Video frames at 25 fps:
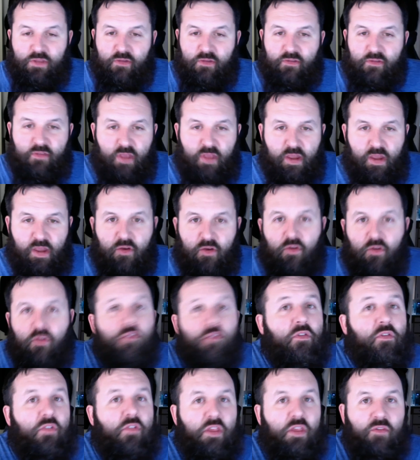this later,
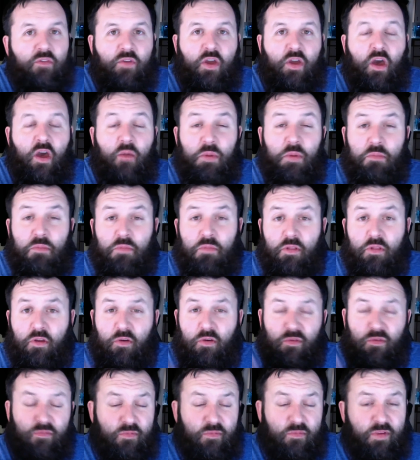leave a comment
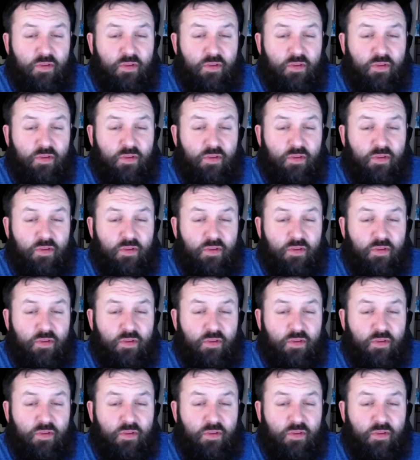below.